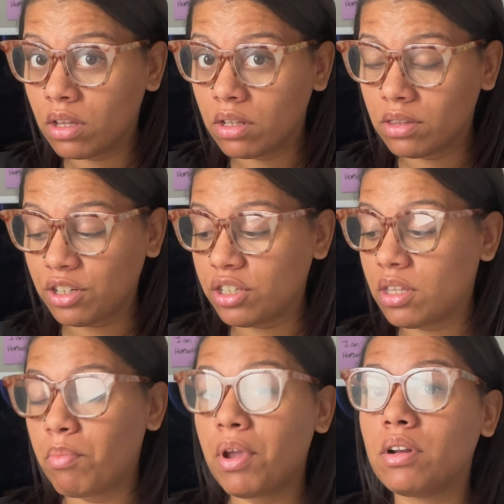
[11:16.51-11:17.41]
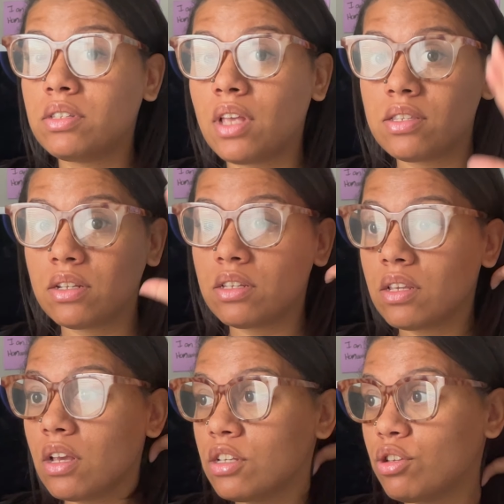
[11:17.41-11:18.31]
That's just the bare necessities.
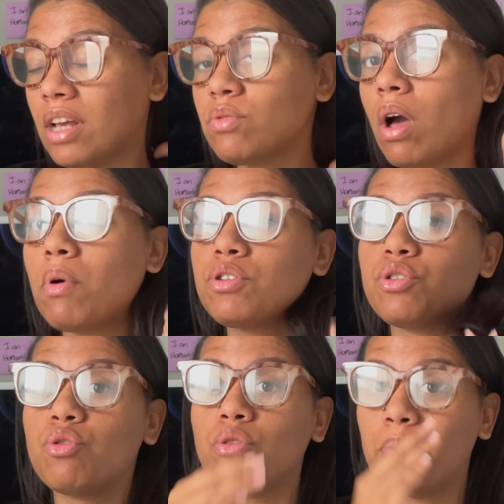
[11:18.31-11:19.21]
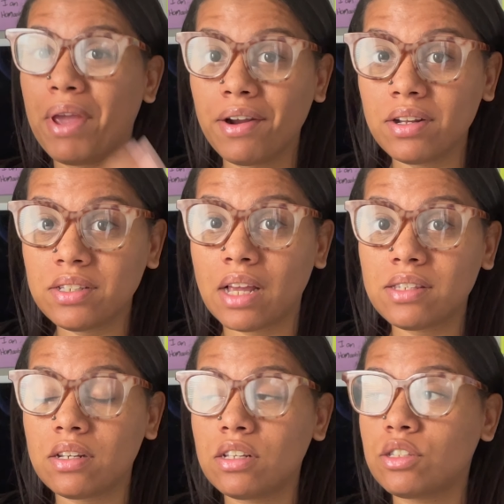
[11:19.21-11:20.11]
So that's why I want you to do bare
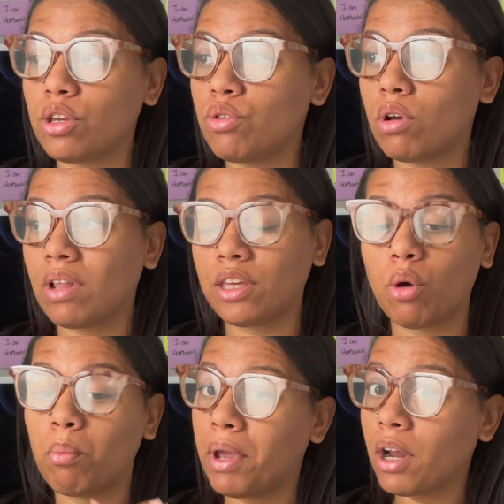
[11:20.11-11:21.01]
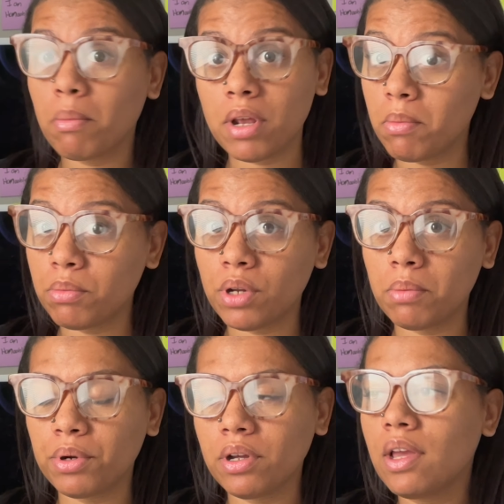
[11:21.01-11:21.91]
necessities. So you know, like your bare minimum
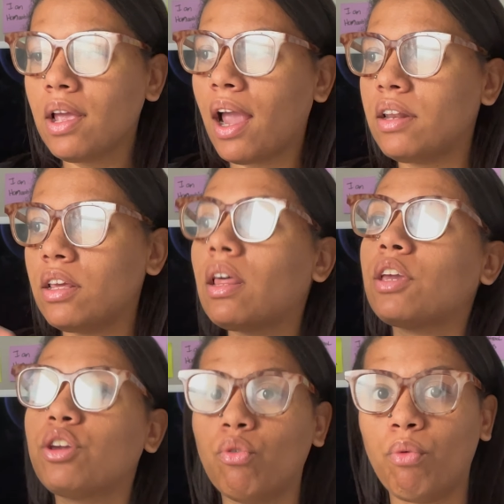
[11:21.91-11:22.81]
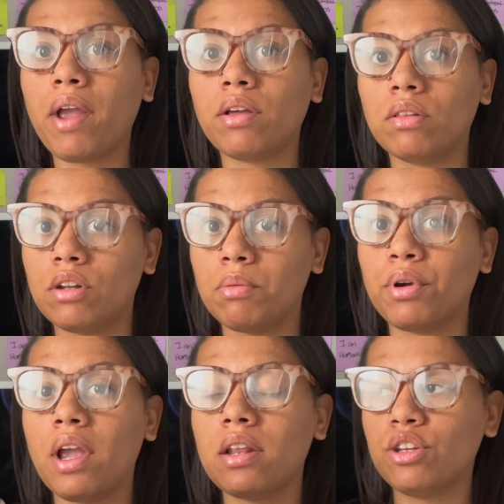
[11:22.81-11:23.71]
number and then like your regular number.
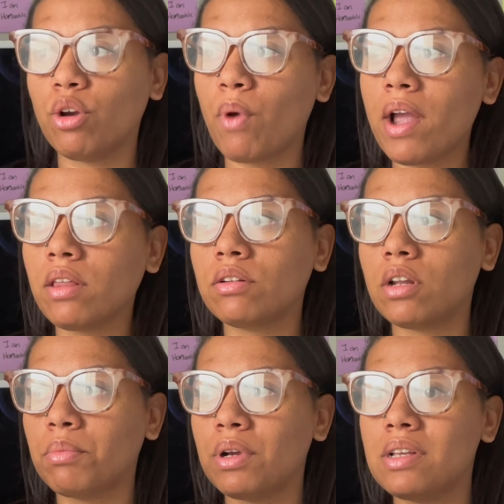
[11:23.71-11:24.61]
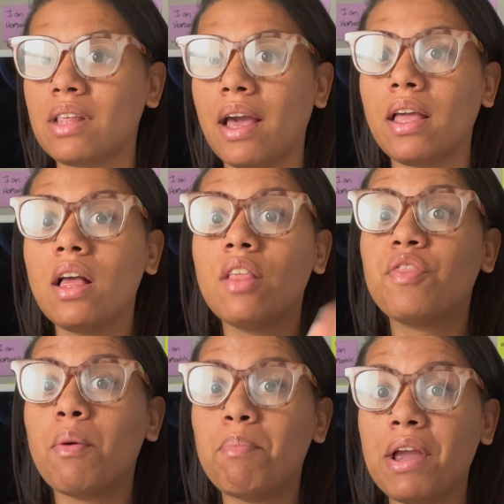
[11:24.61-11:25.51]
And then your regular number is like
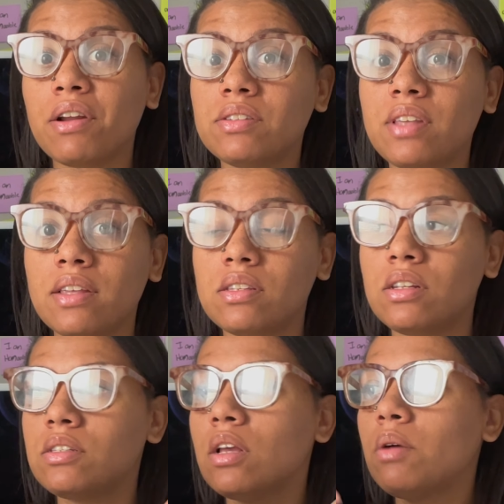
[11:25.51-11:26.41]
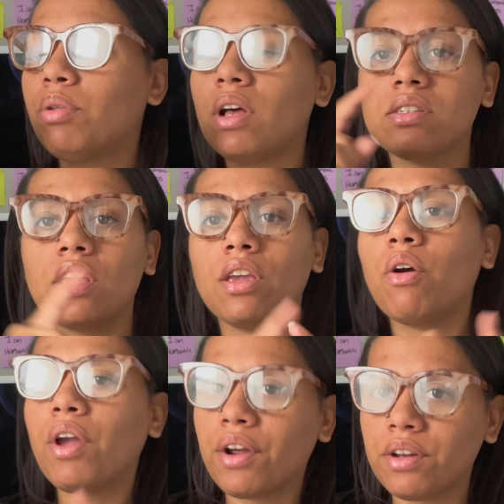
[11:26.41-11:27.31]
the bare necessities plus getting your
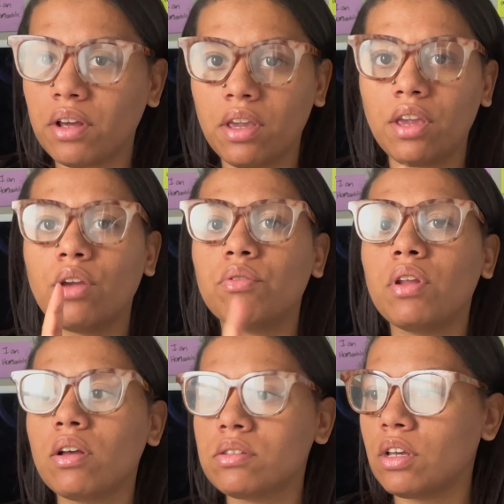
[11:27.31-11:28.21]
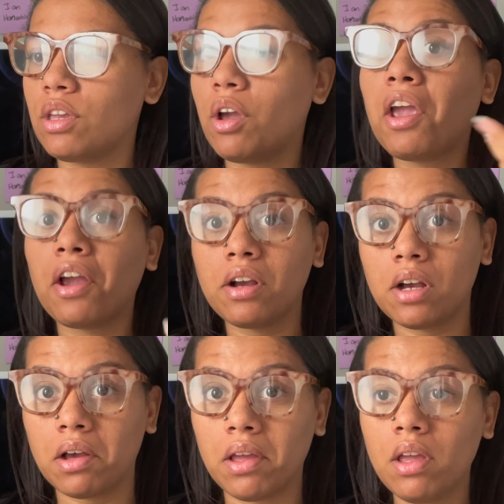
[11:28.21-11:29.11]
hair done, getting your nails done, your hair
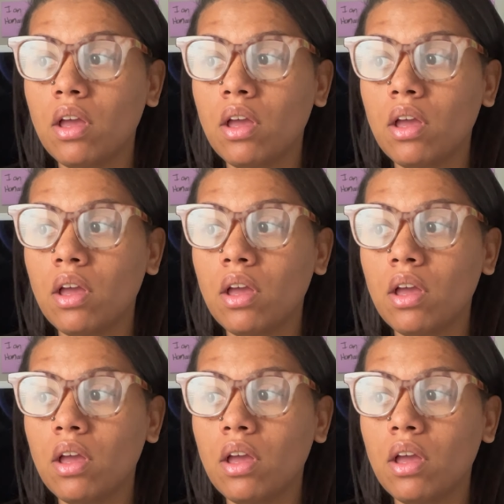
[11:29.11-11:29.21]
cut,